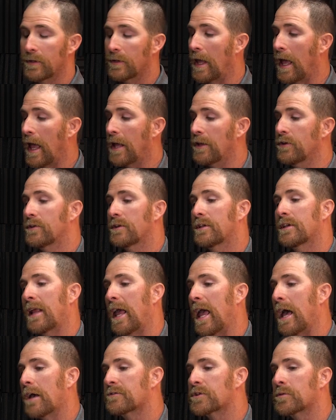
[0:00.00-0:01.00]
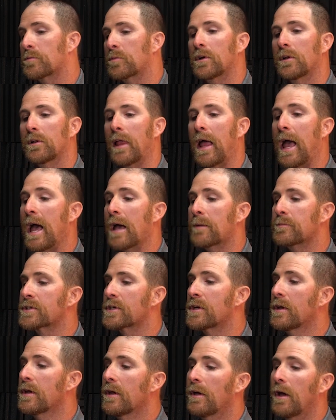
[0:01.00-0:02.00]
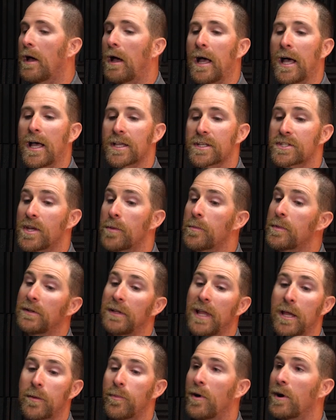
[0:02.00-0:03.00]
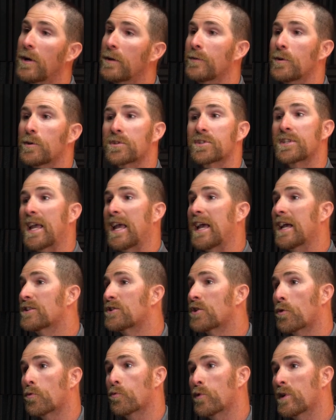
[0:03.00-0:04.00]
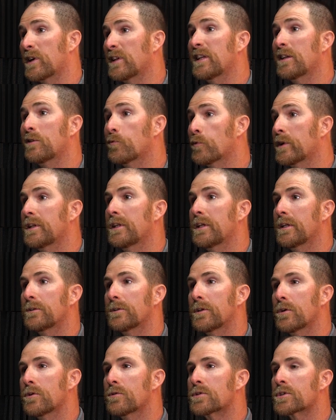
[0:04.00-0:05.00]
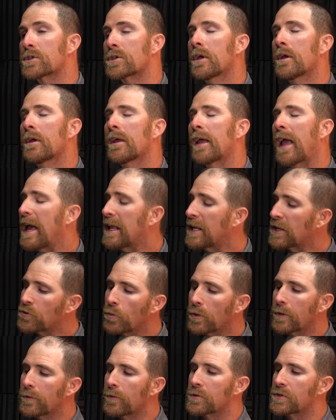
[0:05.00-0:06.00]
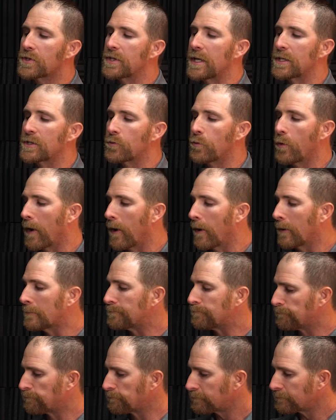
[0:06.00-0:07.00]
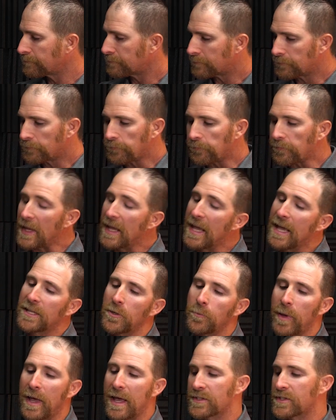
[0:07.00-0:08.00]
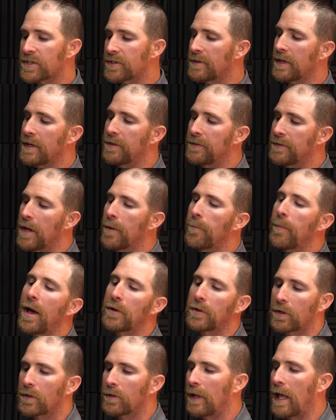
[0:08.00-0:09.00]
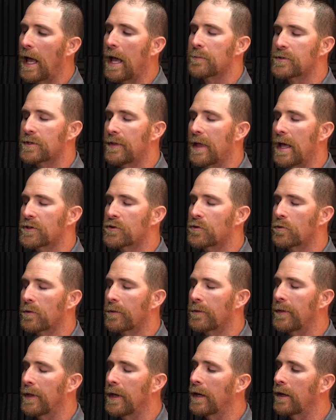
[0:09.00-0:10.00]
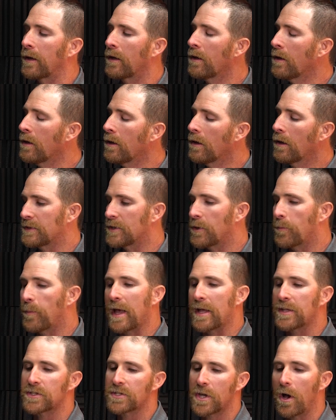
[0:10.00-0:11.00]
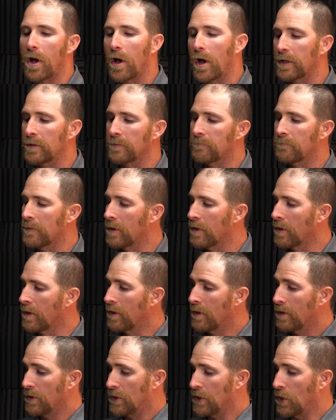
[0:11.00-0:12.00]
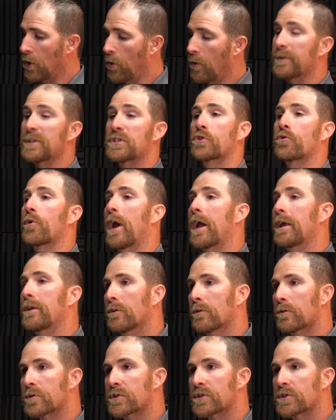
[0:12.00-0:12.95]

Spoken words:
and can have some collapse. Some of the Lake Bonneville sands are really, really loose. And it's one of those things where it depends, the amount of collapse and that sort of thing depends on, if it's granular